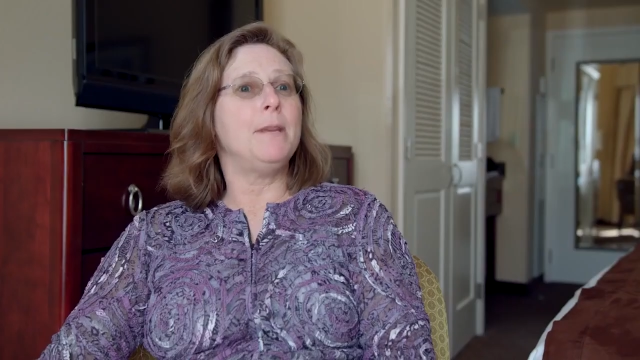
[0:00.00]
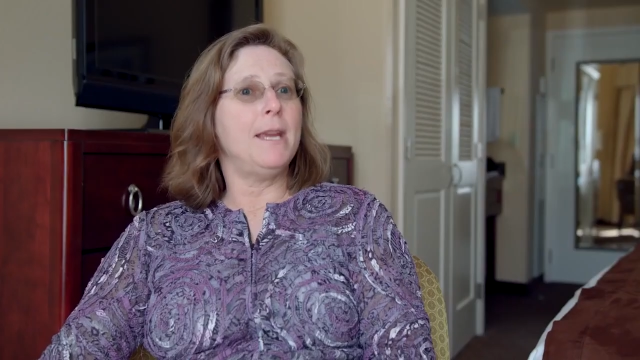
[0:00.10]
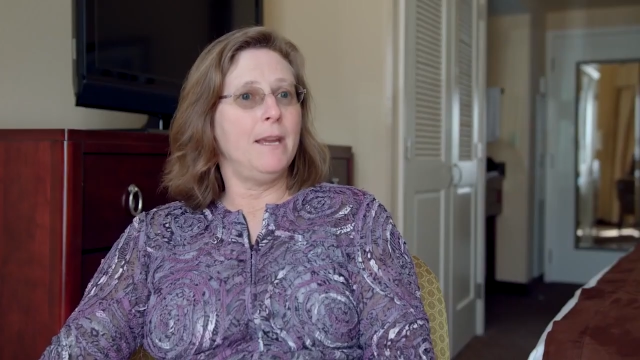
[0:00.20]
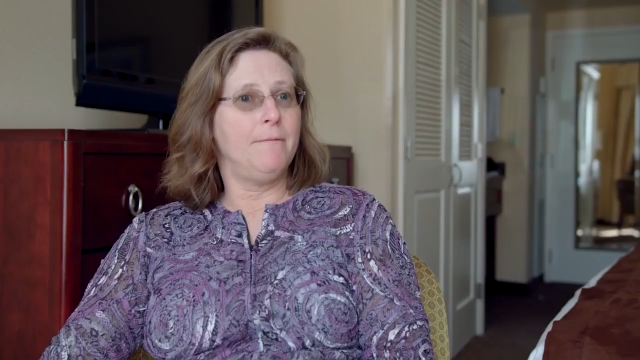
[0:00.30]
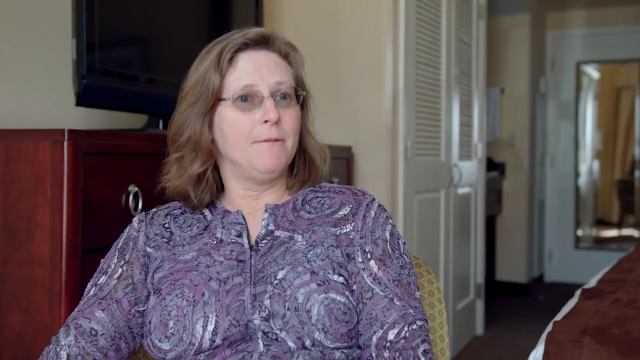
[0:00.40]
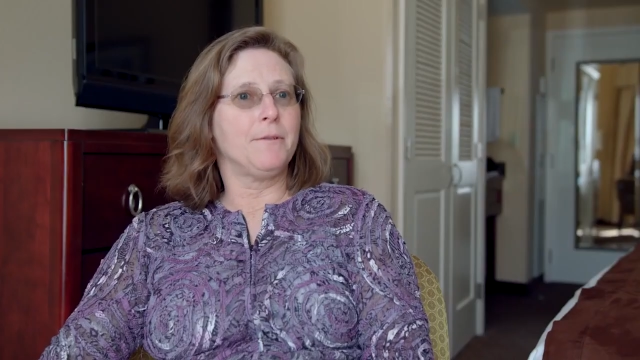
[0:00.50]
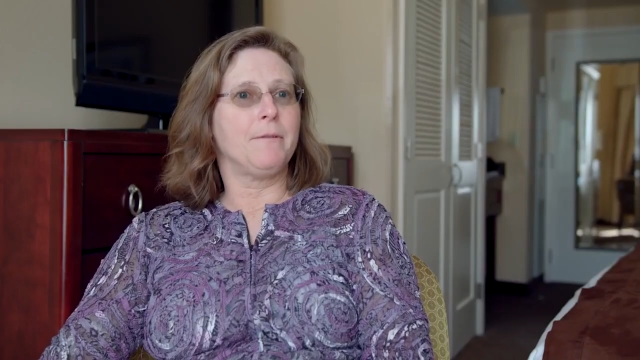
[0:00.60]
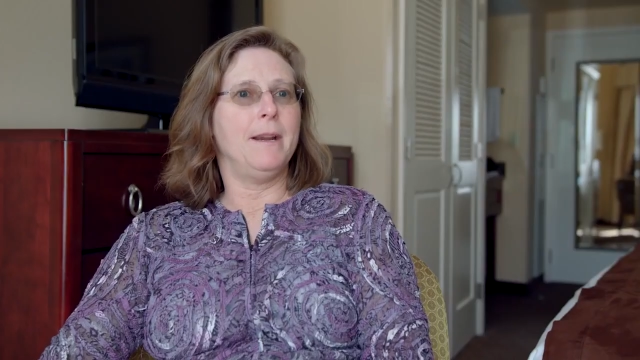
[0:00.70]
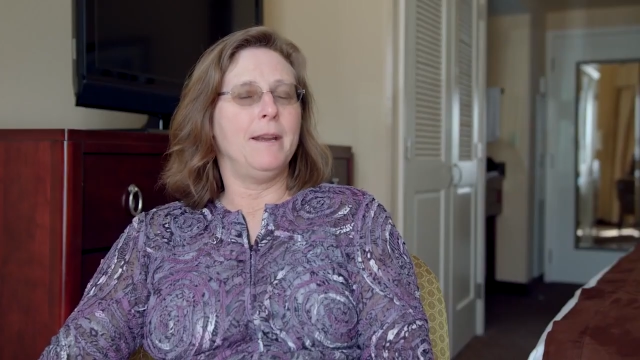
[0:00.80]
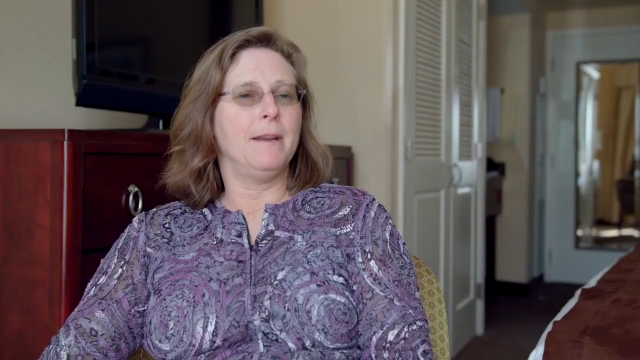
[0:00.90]
a behavioral
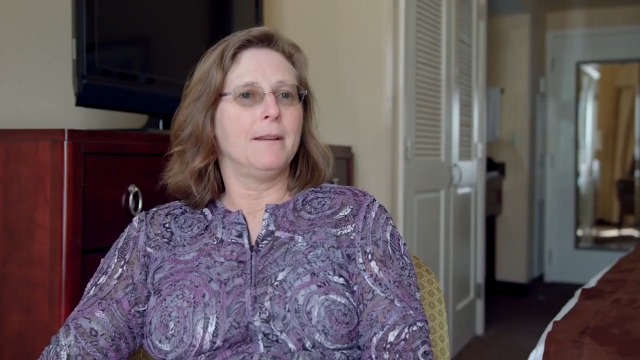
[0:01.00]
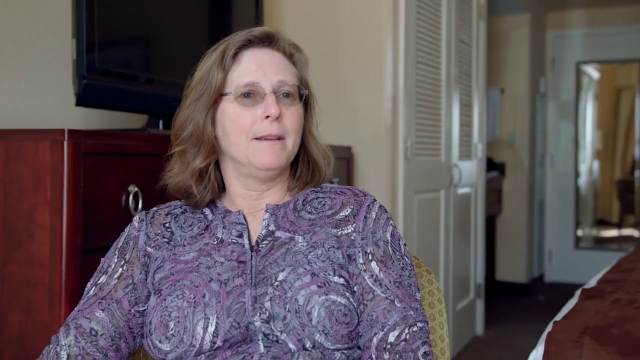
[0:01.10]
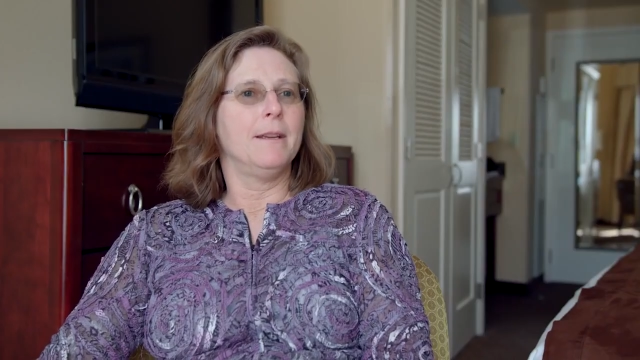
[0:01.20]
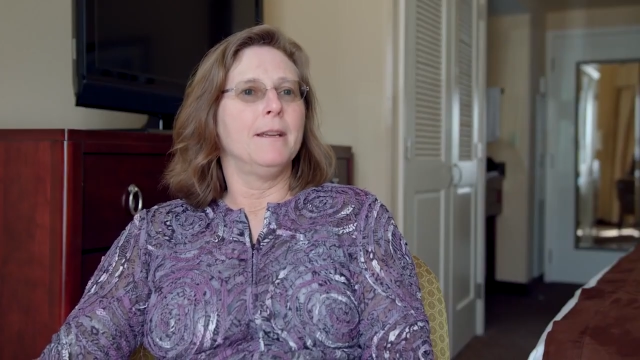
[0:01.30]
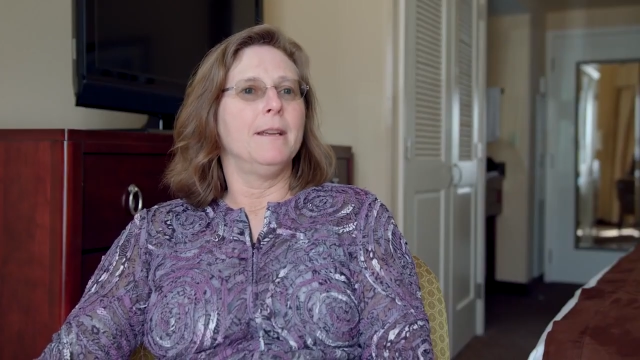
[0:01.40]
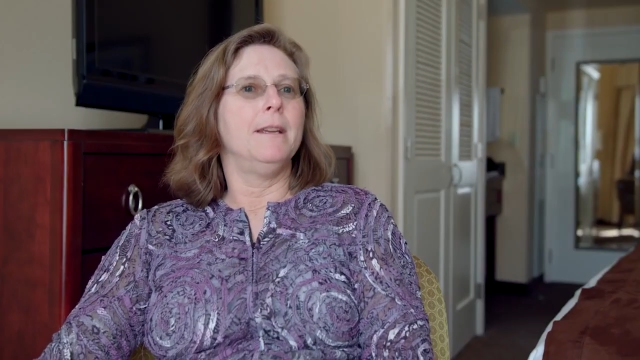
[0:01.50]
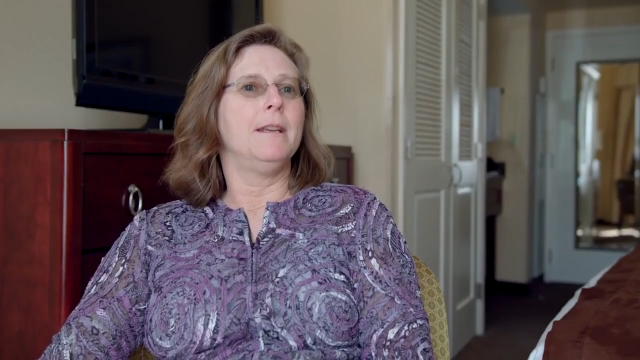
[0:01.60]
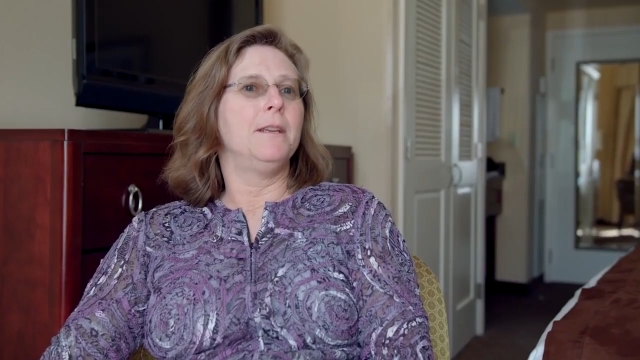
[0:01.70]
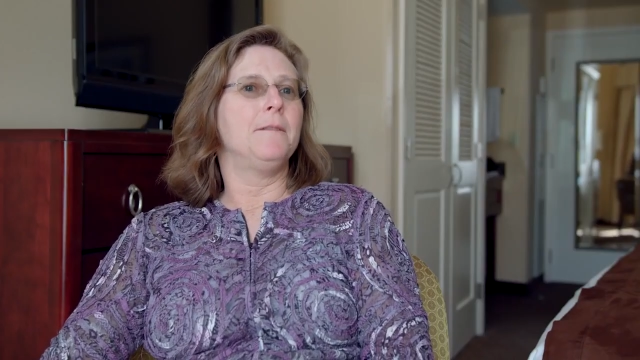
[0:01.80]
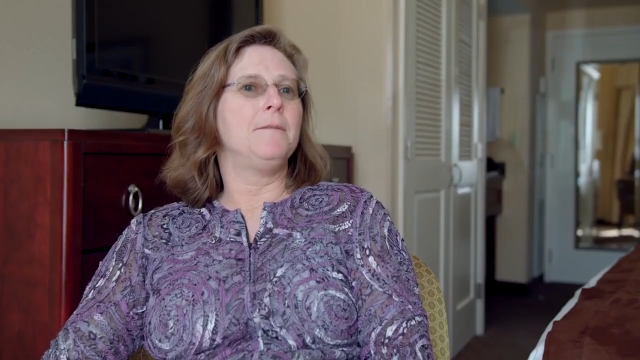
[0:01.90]
training.
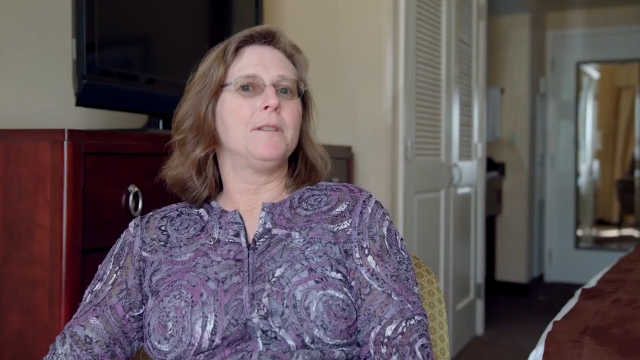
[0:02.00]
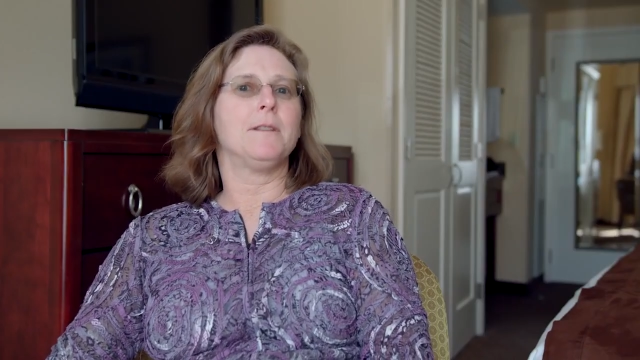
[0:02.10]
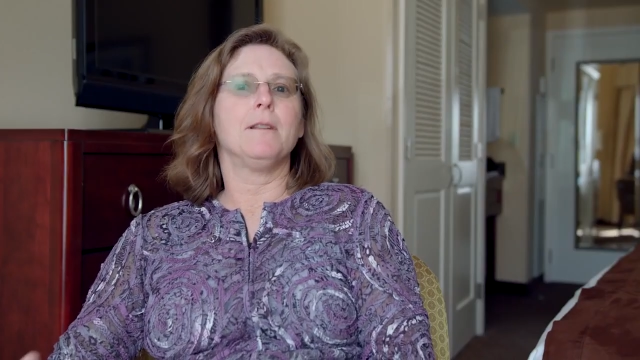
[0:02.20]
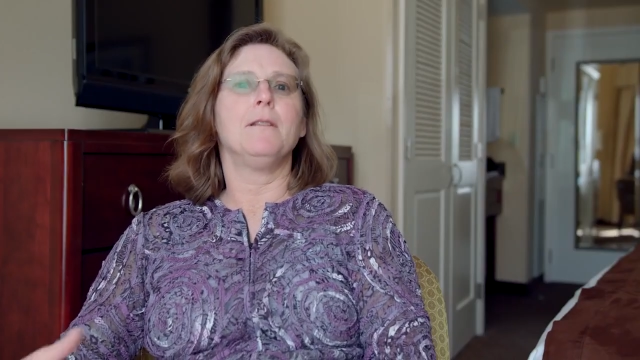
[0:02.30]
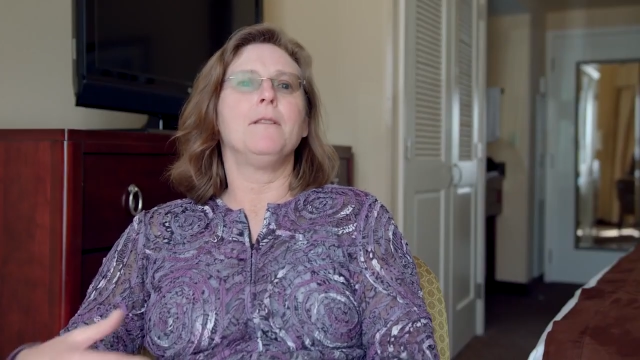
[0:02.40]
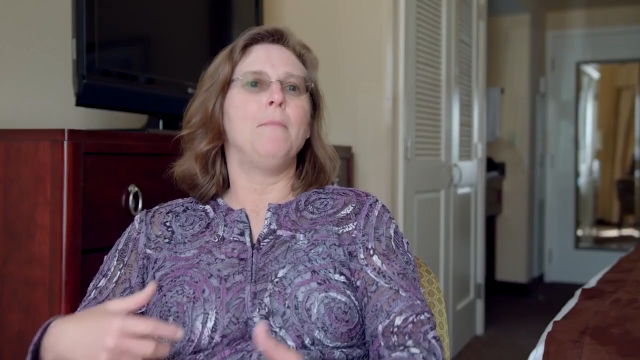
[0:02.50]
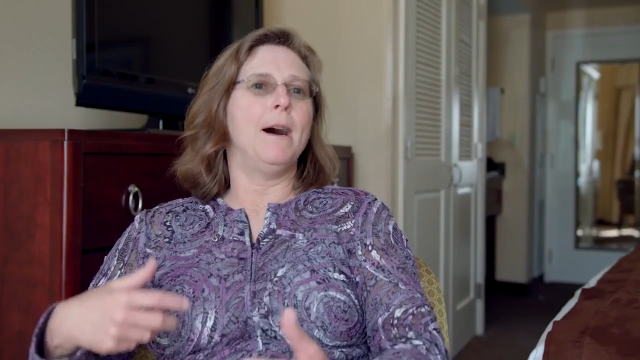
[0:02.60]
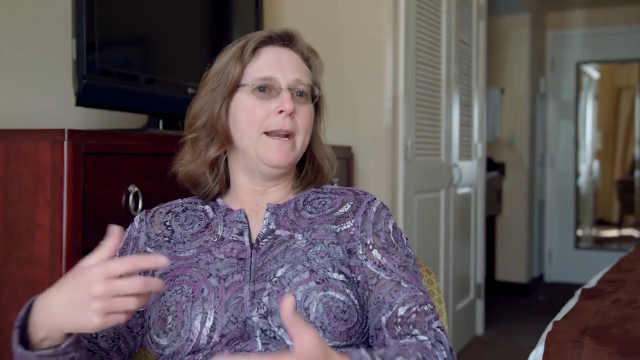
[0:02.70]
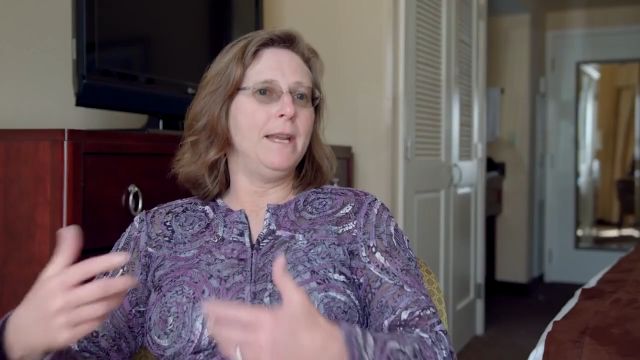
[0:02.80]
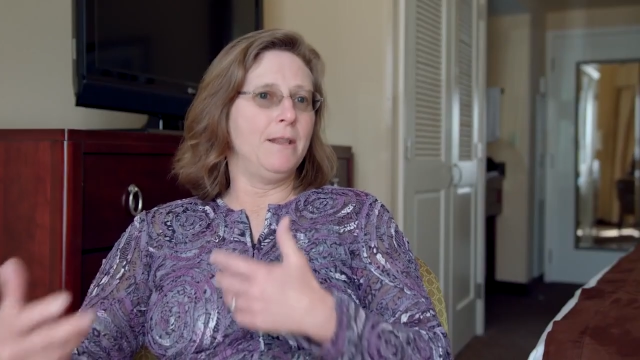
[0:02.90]
It gives the
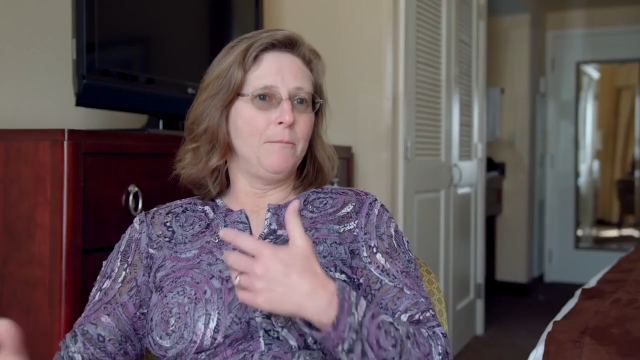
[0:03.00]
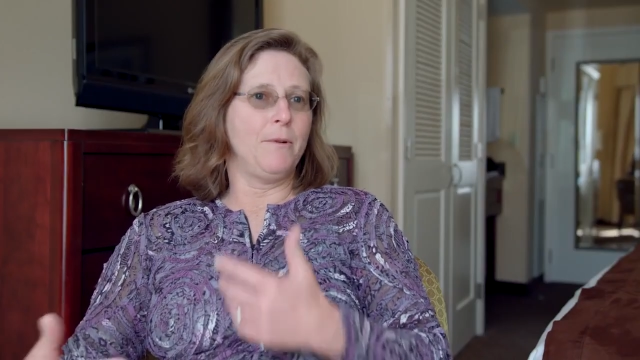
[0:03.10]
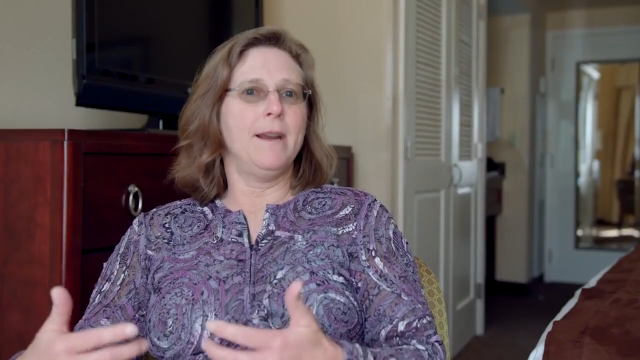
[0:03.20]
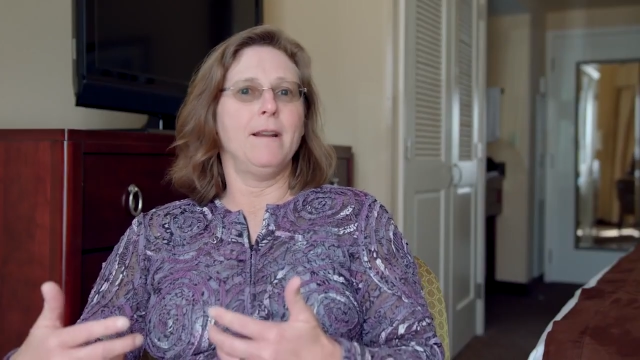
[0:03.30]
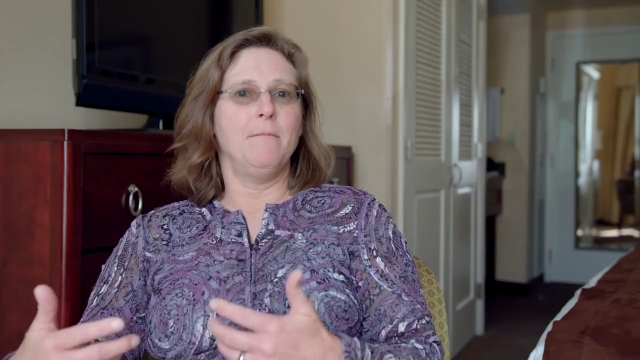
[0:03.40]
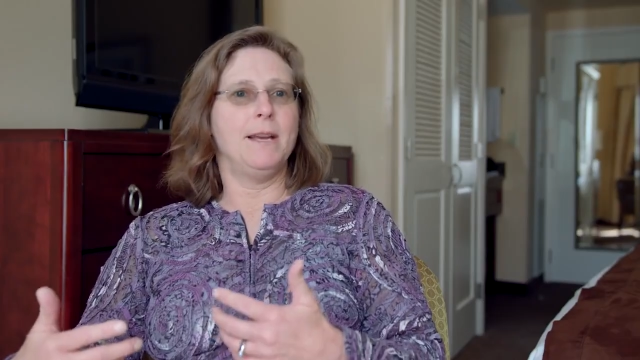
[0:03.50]
body and the brain a